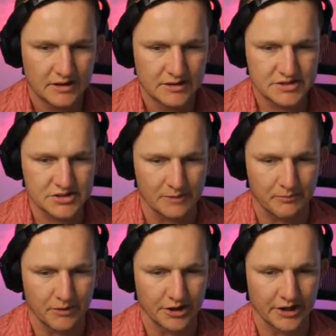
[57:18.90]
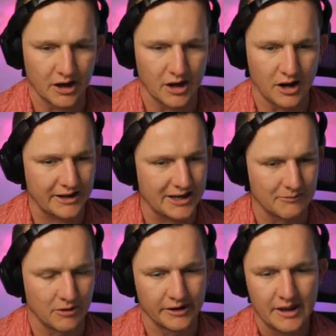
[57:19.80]
Stop moaning. Oh, come
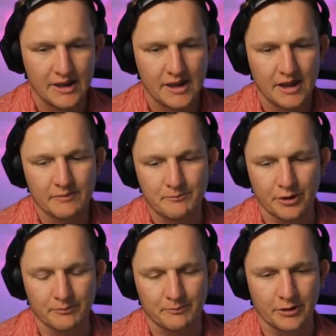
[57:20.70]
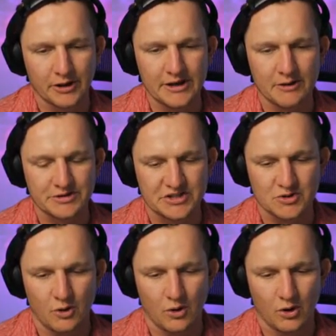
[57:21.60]
on. Paulinho was just
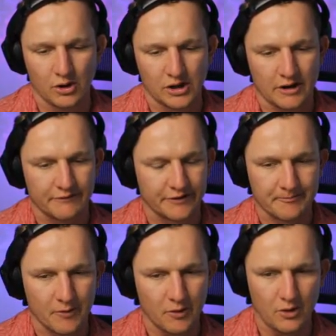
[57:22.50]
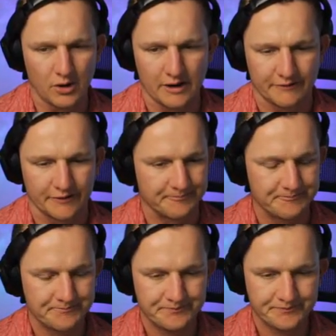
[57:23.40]
all over him. All over him.
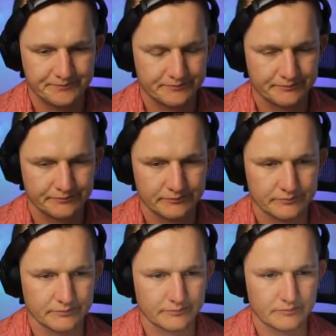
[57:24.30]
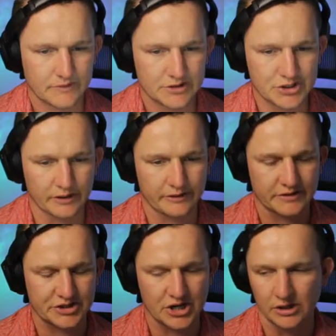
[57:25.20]
Shoulder to
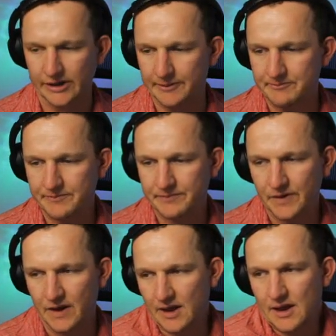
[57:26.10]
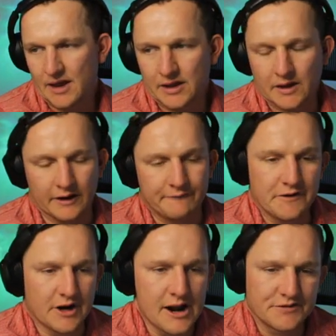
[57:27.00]
shoulder. If you
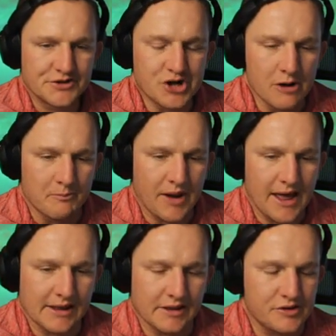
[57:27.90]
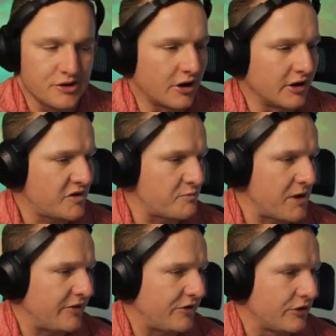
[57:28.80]
don't have strong players, you can't
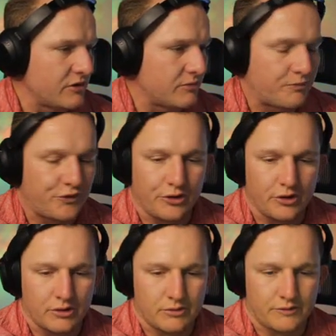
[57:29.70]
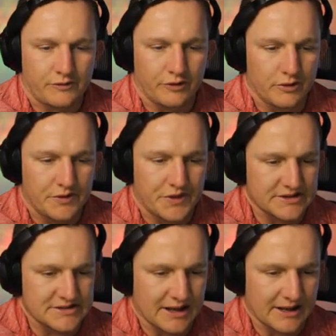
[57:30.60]
expect to to to do
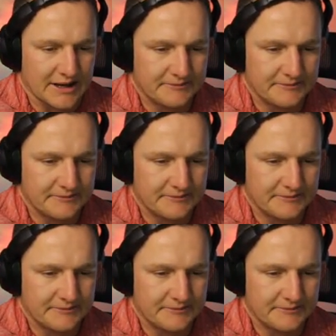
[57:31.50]
things like that.